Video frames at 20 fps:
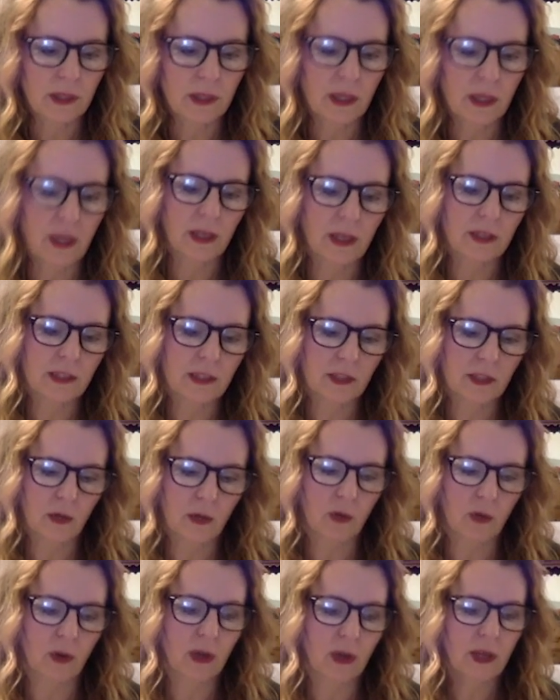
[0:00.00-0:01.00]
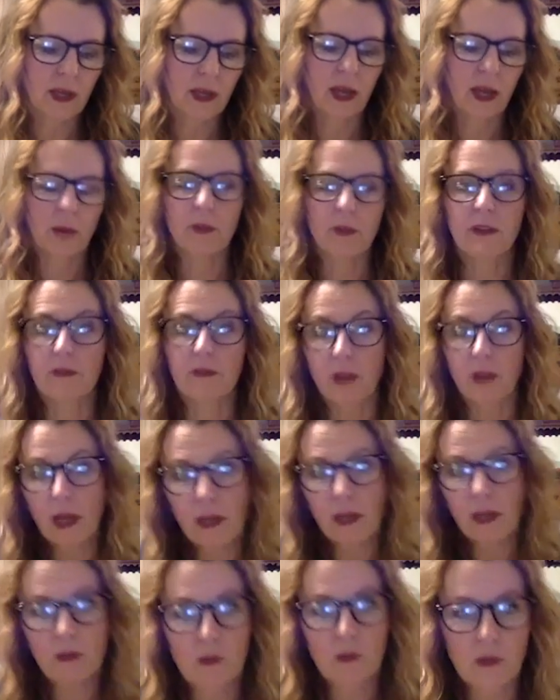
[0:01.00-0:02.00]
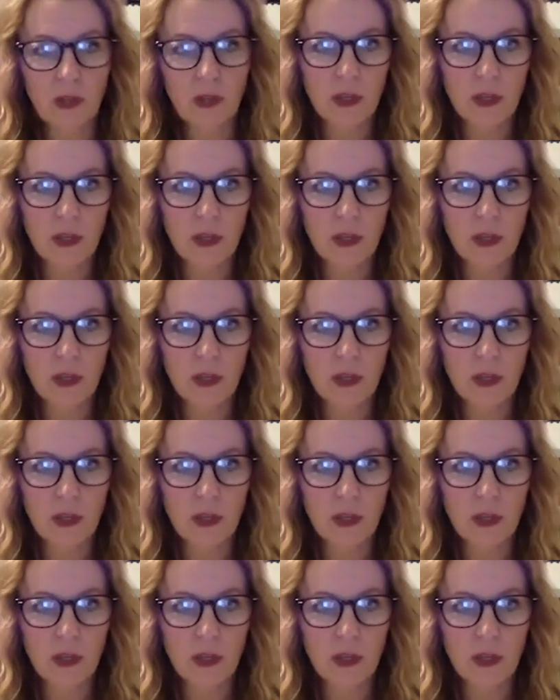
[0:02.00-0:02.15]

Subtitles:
And so I believe God